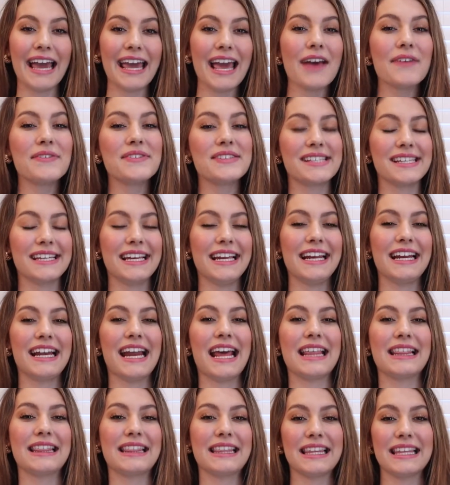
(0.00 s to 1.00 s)
I have seen
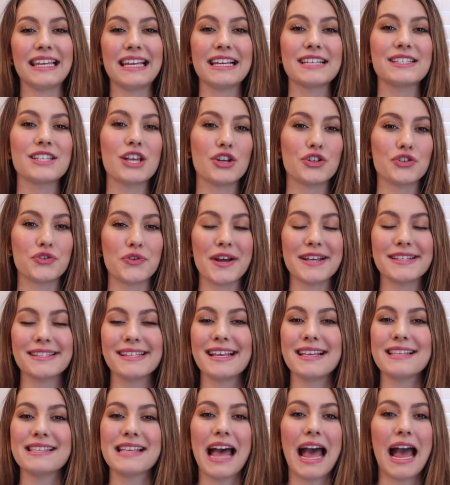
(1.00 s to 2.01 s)
these
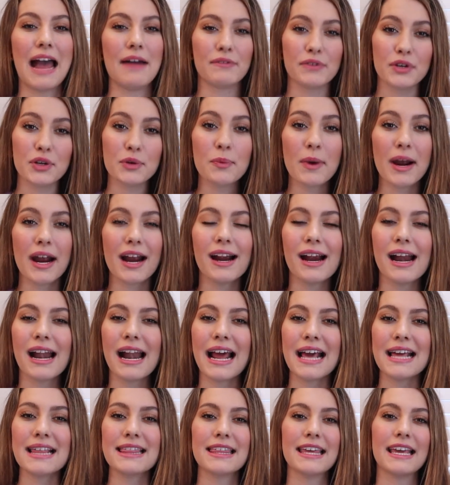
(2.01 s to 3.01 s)
dresses everywhere, and
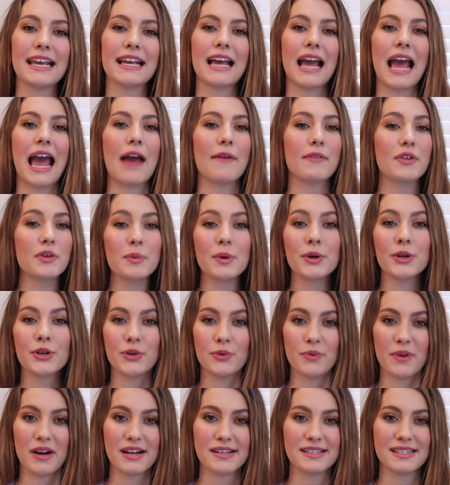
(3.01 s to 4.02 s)
I think everyone
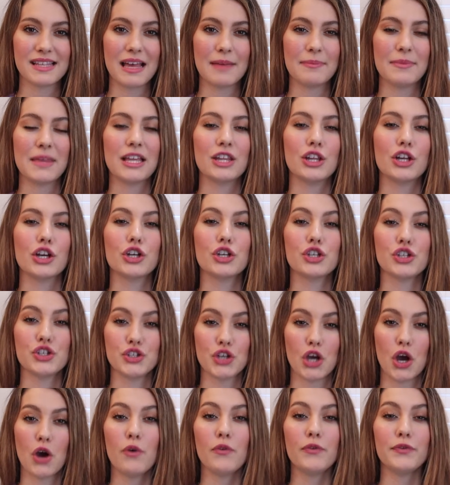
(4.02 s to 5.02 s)
who wears them, they look
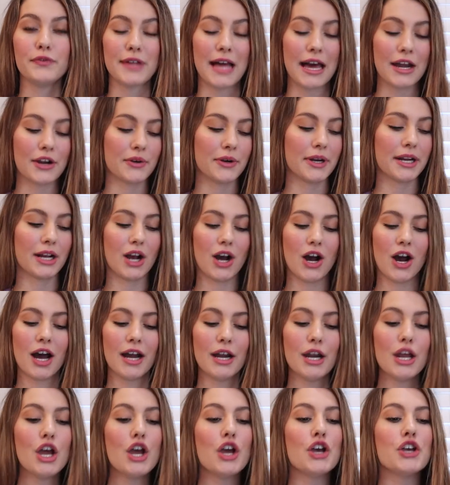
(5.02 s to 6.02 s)
so flattering
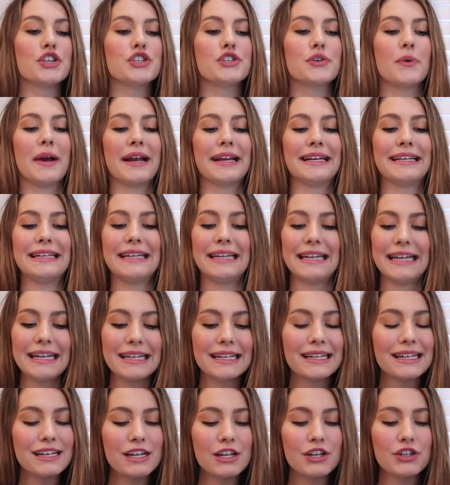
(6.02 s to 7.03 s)
on, so I
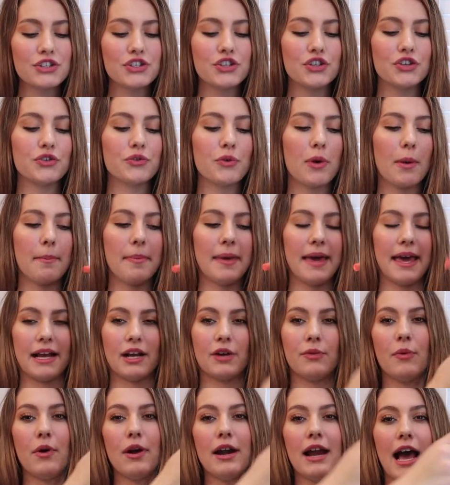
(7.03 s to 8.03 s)
needed to
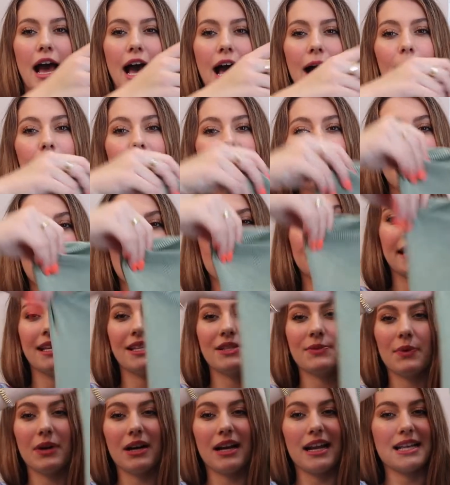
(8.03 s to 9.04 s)
pick one up.
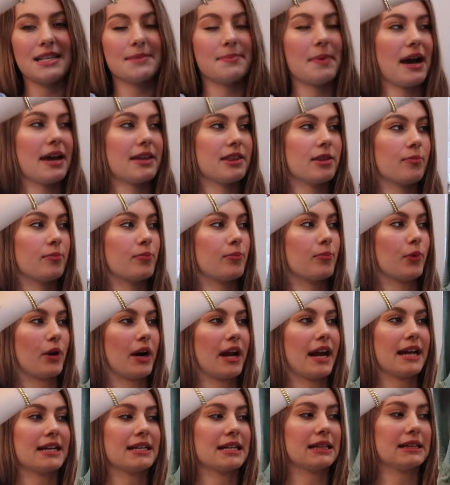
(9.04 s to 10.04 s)
This one is by the
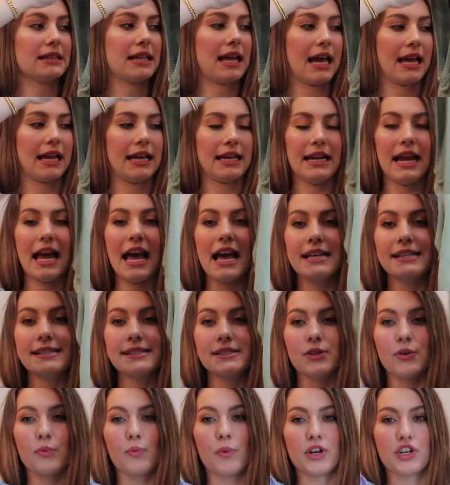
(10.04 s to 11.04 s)
brand
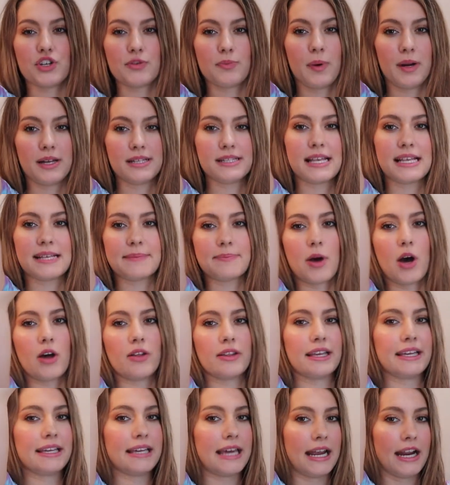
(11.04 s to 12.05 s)
Lioness, which Princess
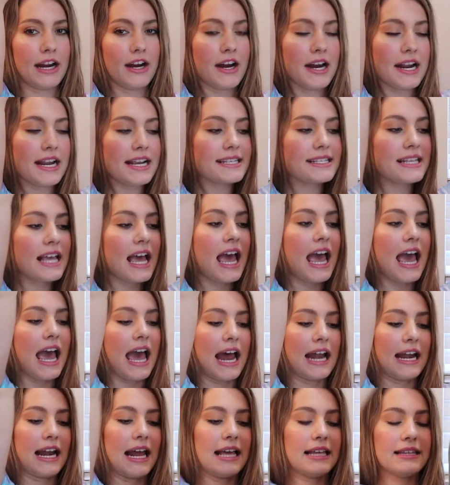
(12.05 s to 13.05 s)
Polly carries,
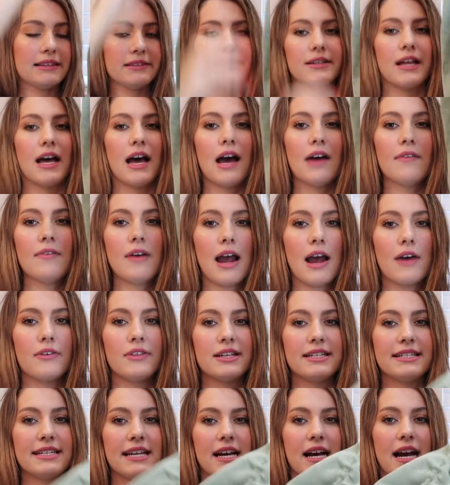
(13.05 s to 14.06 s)
and I love how
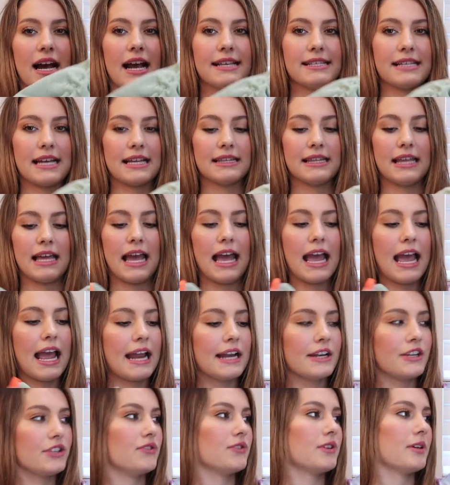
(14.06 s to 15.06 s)
the ties at the
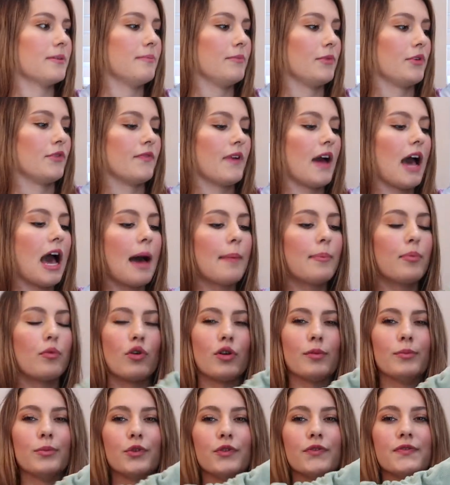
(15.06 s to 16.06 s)
end, you can move up
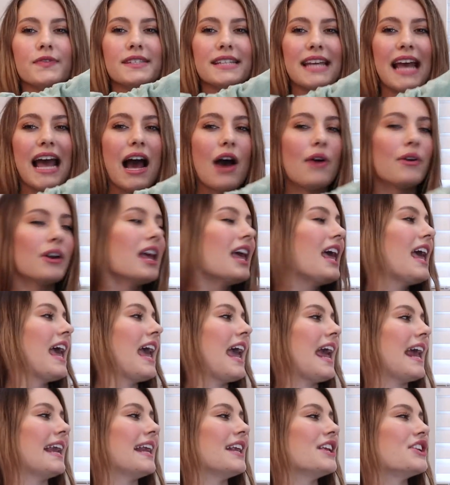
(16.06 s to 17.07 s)
or move down,
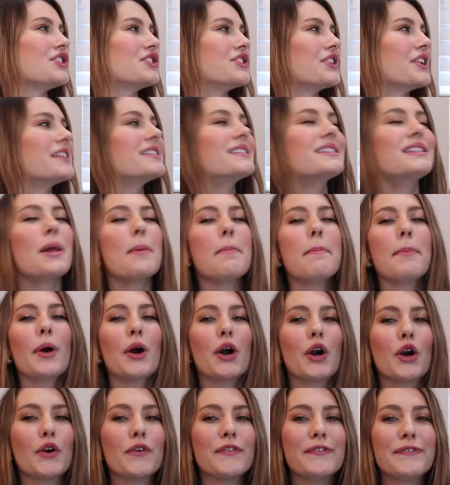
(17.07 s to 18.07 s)
and it's just the
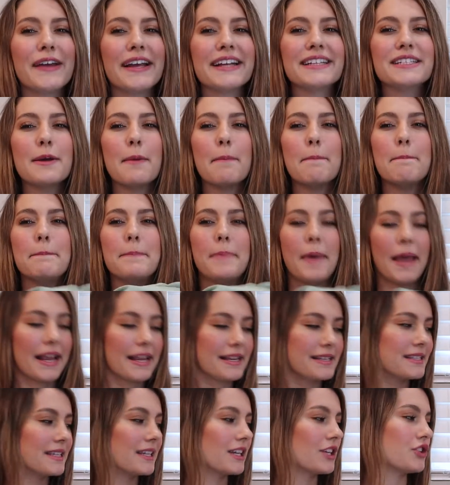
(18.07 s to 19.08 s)
perfect
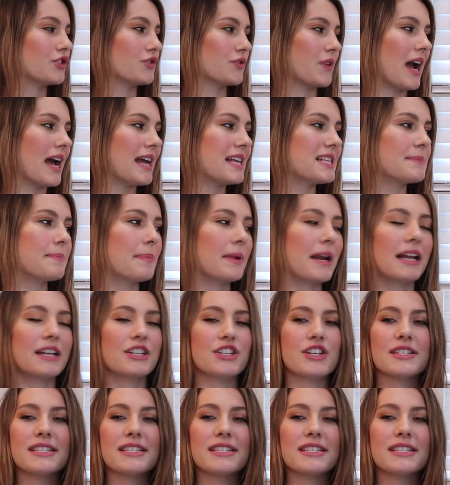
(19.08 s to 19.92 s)
basic dress, but it